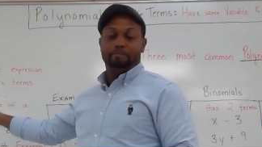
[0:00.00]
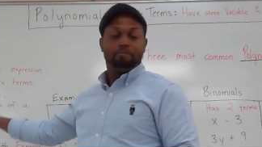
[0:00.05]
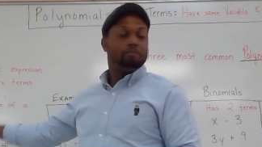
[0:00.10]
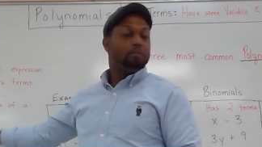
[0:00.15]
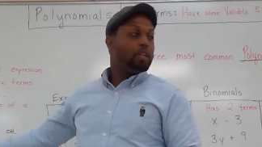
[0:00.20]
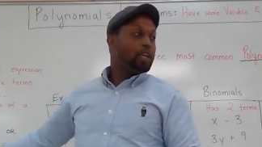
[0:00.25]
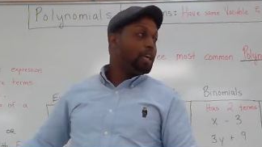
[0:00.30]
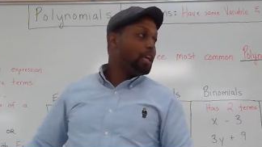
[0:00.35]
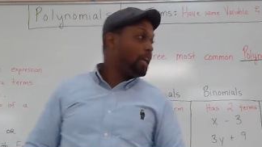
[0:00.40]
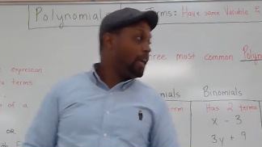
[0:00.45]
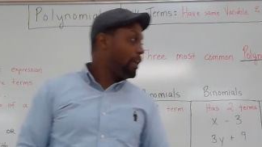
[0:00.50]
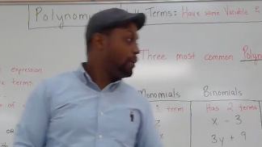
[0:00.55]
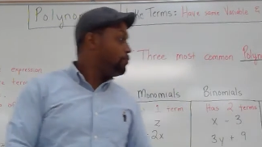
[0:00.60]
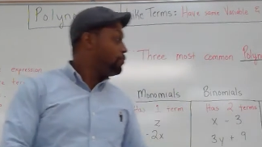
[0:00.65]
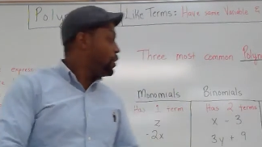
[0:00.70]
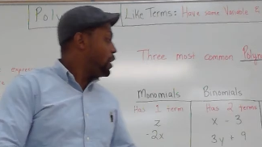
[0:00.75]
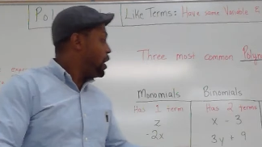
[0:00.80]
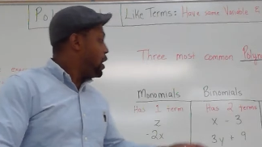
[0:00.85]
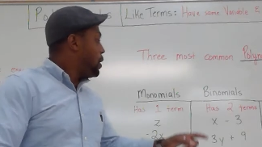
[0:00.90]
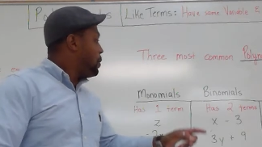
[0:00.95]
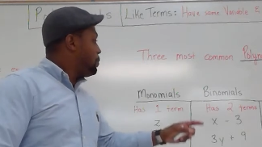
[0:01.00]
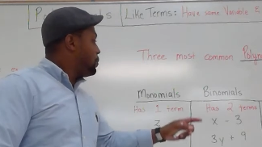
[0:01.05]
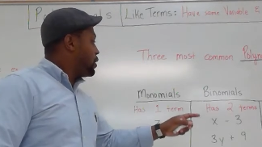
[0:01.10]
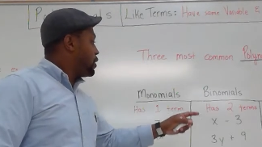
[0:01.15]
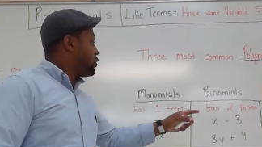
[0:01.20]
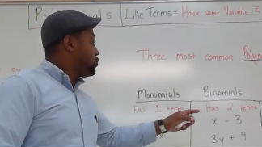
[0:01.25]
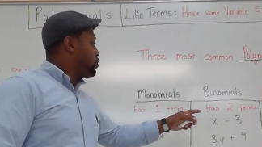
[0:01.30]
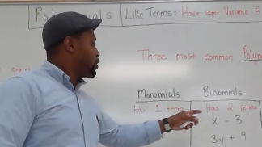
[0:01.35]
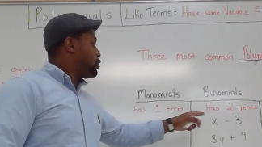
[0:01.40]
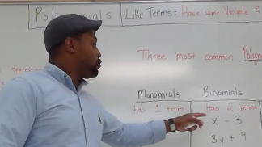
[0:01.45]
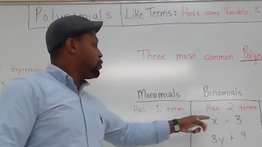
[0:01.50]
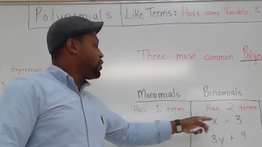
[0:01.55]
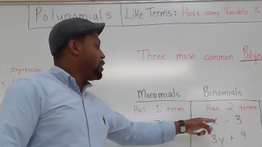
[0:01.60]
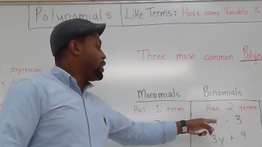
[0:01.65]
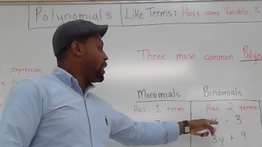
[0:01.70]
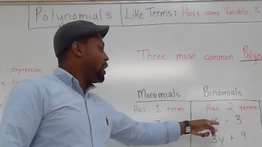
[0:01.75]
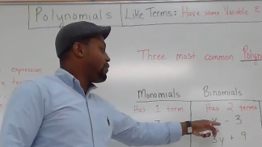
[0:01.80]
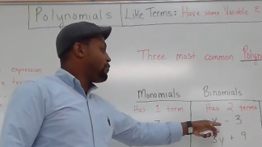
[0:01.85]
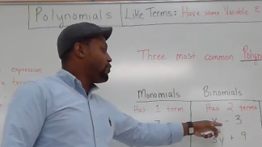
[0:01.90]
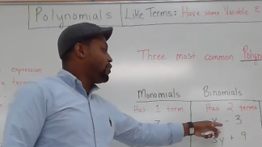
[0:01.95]
Okay, but what we
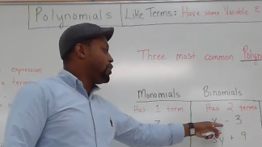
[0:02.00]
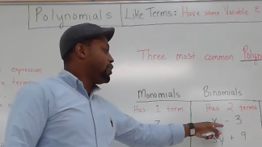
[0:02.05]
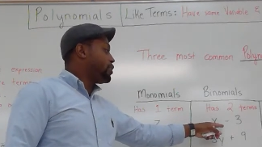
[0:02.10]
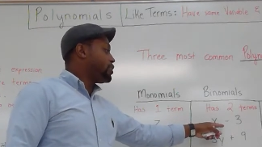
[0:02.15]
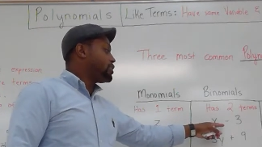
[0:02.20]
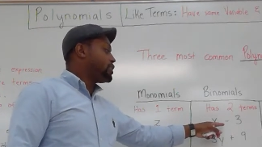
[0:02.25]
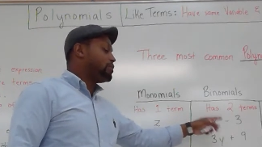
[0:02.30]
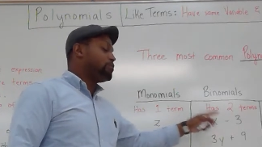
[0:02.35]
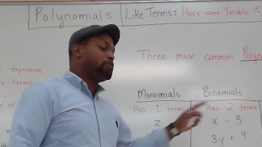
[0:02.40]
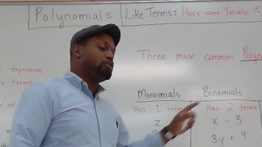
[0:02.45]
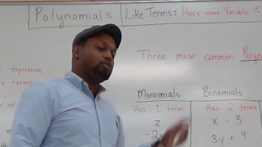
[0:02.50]
have here is